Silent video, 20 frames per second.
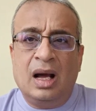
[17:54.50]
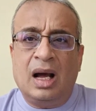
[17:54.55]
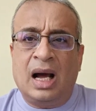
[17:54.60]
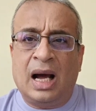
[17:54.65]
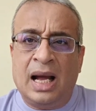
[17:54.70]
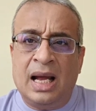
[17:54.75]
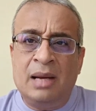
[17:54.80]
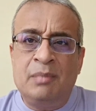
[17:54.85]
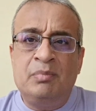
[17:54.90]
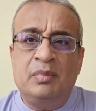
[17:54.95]

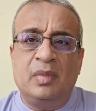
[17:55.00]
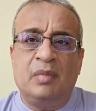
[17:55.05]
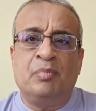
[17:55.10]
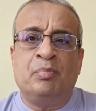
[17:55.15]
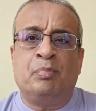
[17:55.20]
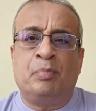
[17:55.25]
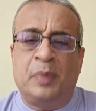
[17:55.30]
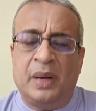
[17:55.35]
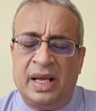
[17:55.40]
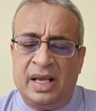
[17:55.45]
I'm
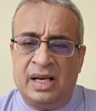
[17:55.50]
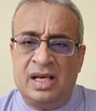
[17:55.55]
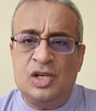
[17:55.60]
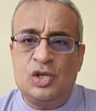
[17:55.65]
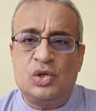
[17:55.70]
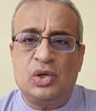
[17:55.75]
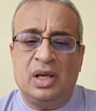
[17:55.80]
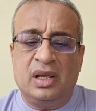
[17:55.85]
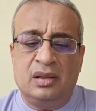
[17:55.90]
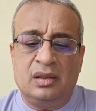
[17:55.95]

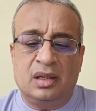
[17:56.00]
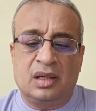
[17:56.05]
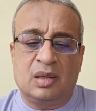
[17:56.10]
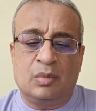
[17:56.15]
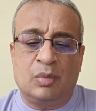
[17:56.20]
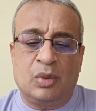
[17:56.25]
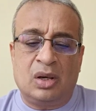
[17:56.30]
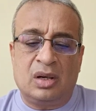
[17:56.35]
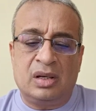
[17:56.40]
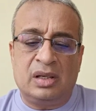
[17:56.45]
bearish in the
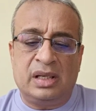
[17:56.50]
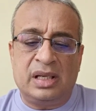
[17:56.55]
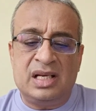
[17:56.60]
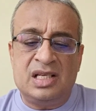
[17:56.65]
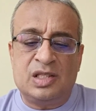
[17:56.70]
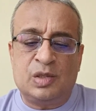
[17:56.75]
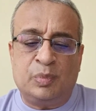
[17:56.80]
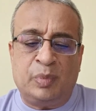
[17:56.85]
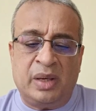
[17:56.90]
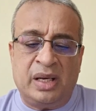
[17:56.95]

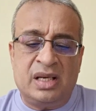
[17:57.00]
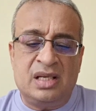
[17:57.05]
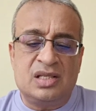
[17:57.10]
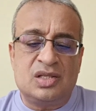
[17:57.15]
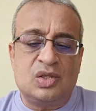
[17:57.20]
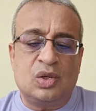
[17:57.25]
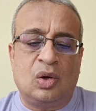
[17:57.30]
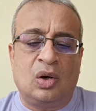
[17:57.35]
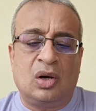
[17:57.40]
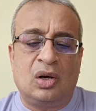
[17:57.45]
commodities
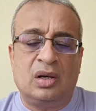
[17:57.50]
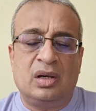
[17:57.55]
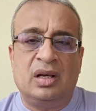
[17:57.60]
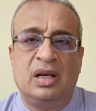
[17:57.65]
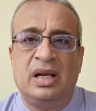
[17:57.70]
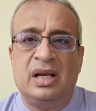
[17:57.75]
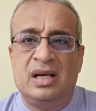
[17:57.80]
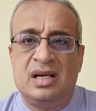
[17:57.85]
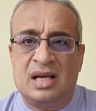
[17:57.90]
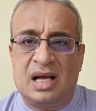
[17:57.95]
space
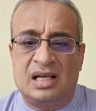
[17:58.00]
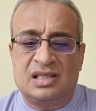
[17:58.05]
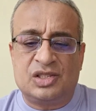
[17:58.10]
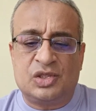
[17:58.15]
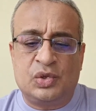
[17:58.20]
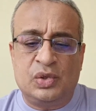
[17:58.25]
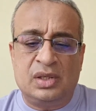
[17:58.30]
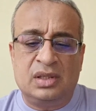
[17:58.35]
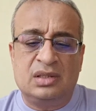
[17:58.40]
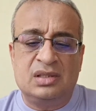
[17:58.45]
on
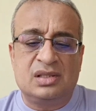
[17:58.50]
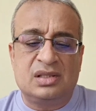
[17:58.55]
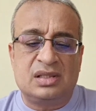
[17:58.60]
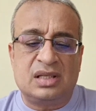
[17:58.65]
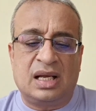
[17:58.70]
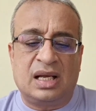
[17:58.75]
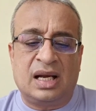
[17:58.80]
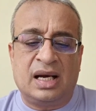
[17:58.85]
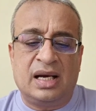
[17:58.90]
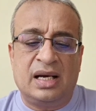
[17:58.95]

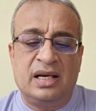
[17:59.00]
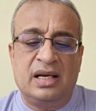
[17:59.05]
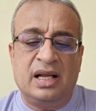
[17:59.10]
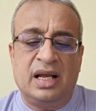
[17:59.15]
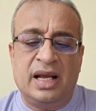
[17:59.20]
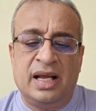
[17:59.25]
industrials and